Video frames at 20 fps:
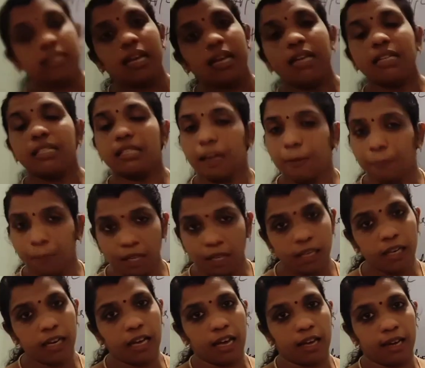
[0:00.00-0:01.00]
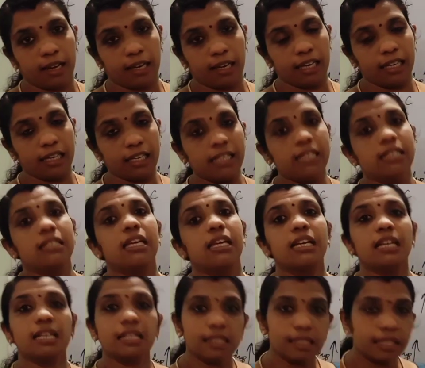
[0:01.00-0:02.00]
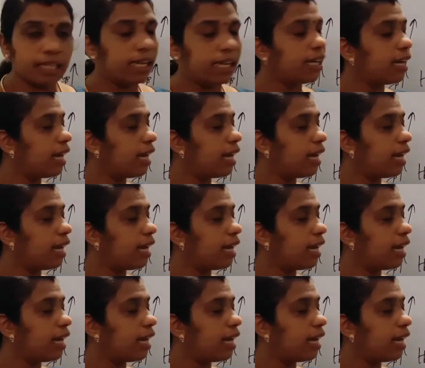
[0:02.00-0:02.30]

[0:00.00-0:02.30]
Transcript: and some other articles, it is said